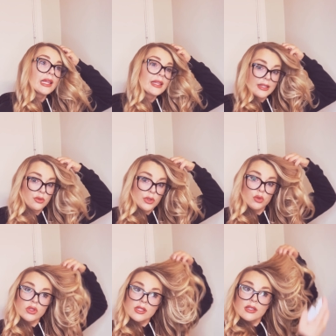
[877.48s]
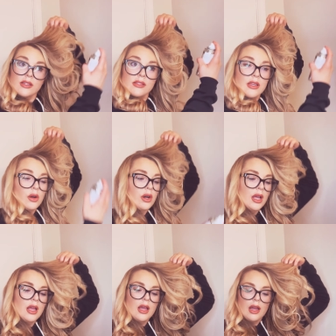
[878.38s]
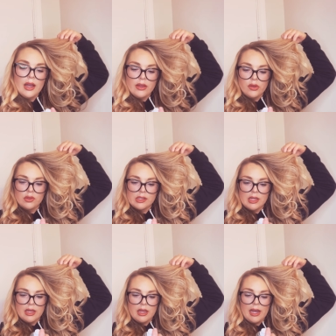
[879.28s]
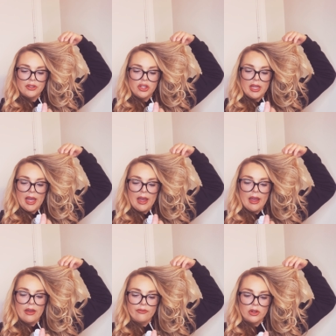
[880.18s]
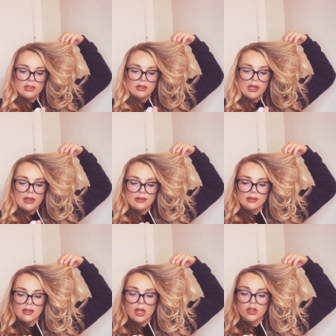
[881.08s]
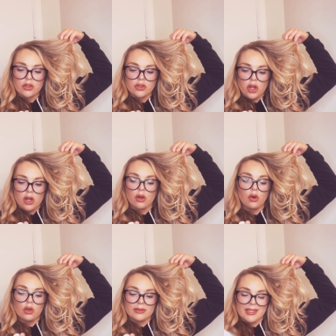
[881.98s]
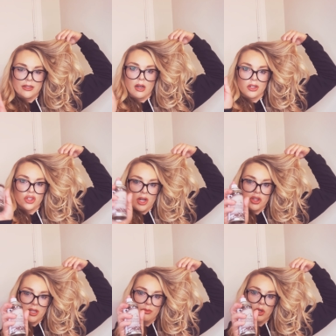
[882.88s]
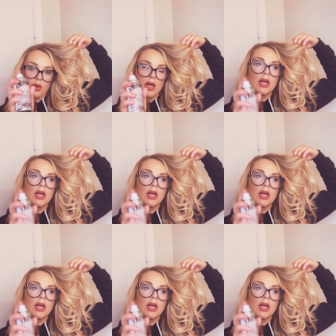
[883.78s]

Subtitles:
these roots. So I use the IGK First Class Charcoal Detox Dry Shampoo.